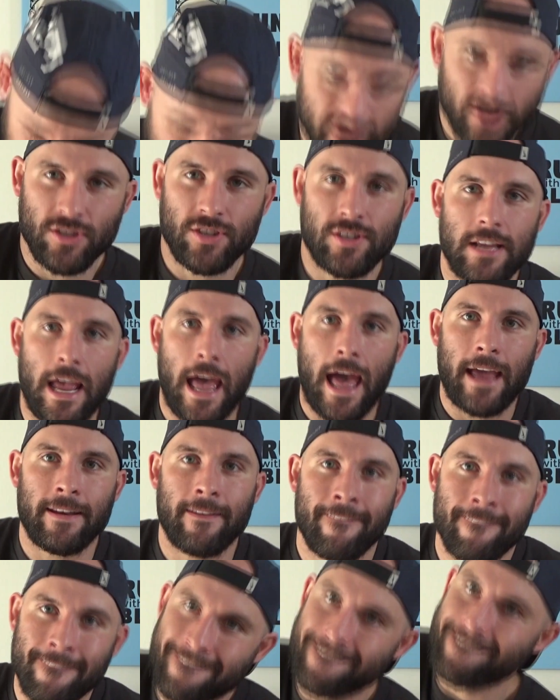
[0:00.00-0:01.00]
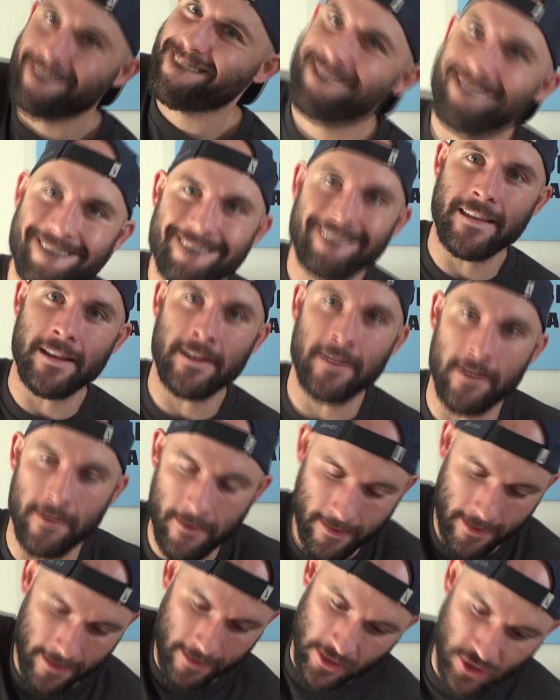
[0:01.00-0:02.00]
sat, and
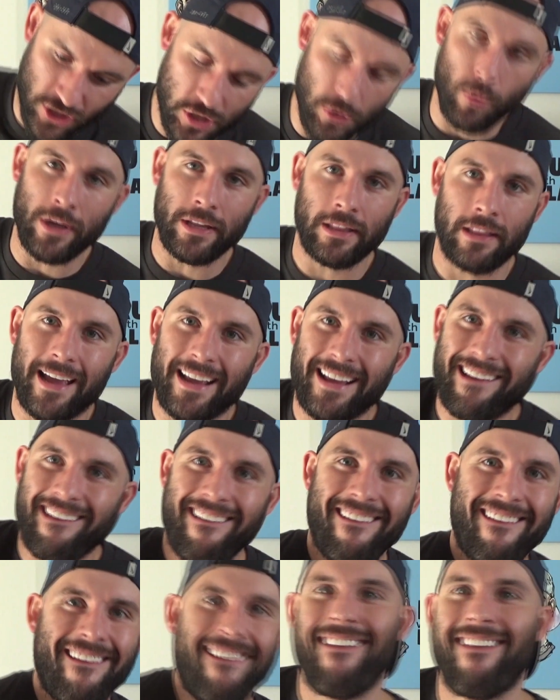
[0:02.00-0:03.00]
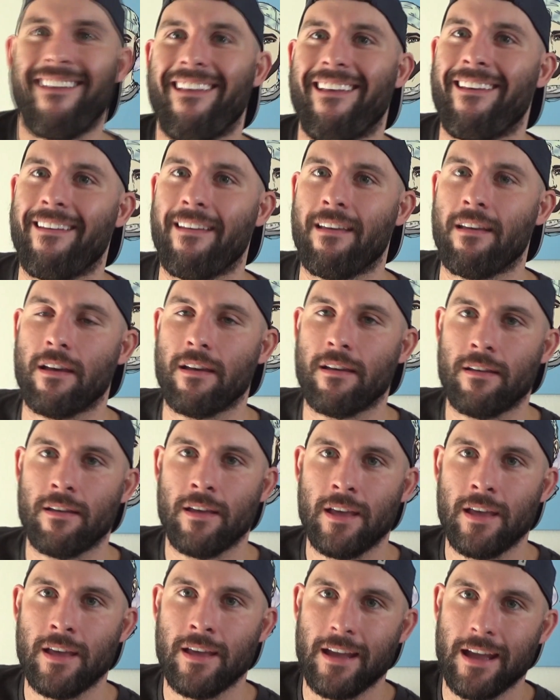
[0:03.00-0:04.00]
then she went like, and
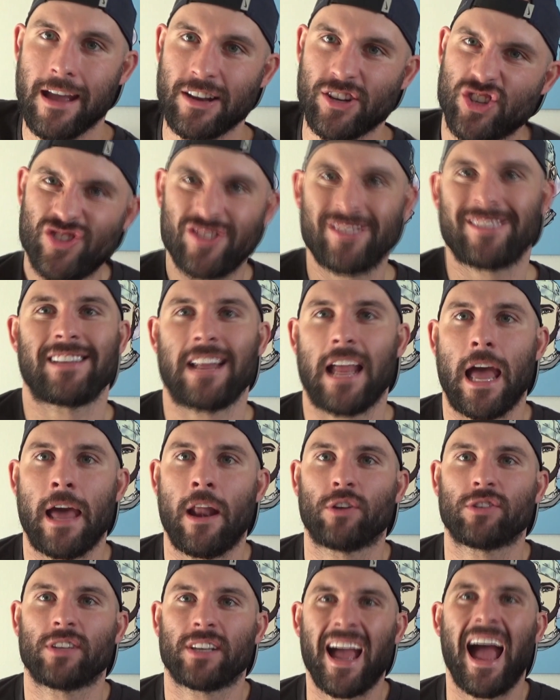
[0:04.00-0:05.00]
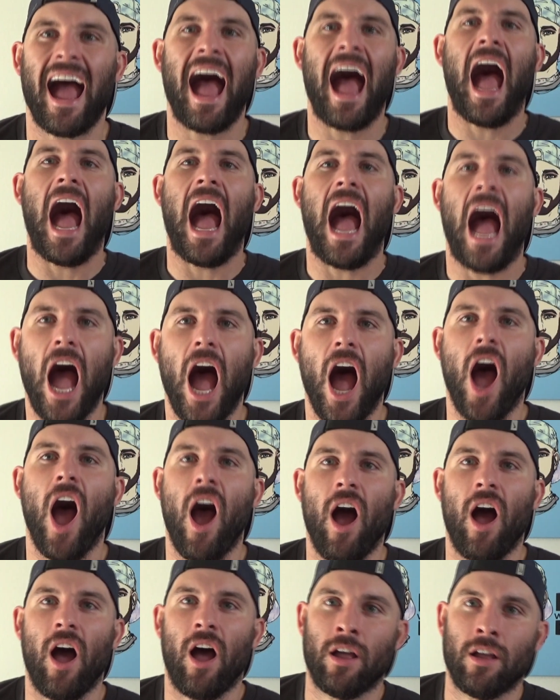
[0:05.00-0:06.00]
just sat, and I was like,
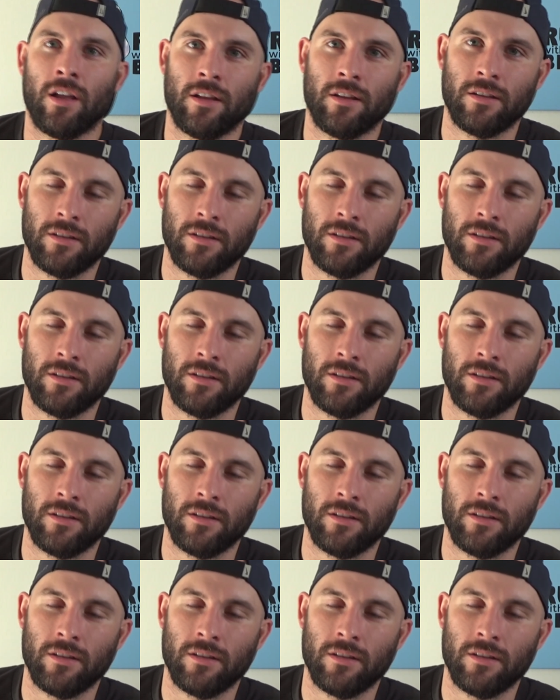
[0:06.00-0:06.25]
I